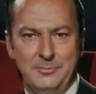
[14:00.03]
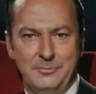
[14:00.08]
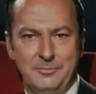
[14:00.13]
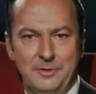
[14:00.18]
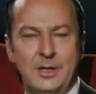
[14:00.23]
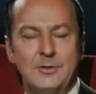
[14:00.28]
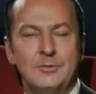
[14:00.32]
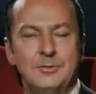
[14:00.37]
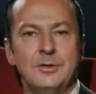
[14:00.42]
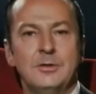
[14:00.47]

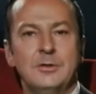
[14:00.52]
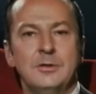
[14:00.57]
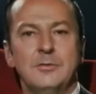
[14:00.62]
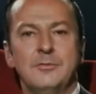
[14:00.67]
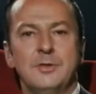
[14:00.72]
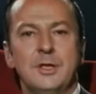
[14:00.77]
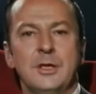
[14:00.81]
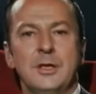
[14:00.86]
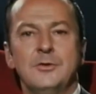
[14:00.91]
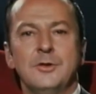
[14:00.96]
founder
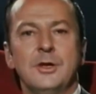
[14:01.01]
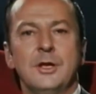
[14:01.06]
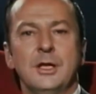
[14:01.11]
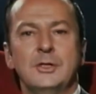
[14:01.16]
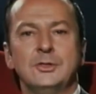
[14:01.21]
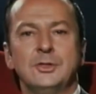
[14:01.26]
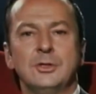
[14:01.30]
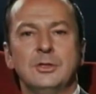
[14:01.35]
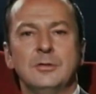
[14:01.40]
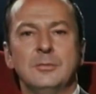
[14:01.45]
of the
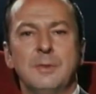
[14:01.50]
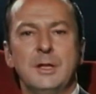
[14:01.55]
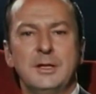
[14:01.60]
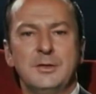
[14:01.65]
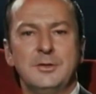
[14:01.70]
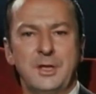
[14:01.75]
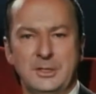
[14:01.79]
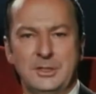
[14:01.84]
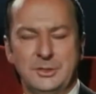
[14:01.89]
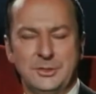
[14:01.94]
International
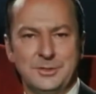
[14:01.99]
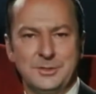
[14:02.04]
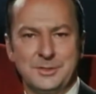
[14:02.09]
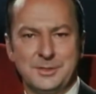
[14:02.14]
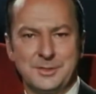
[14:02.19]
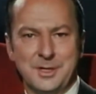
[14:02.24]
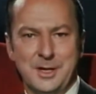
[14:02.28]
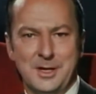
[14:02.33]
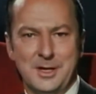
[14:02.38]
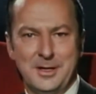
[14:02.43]
Meditation
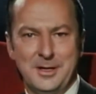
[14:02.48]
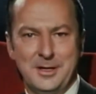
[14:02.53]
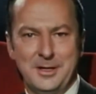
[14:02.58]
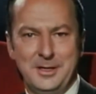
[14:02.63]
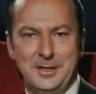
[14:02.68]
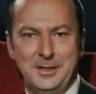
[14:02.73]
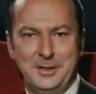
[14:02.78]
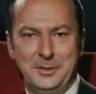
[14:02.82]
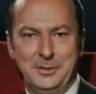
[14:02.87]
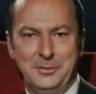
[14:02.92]

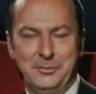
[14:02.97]
Society,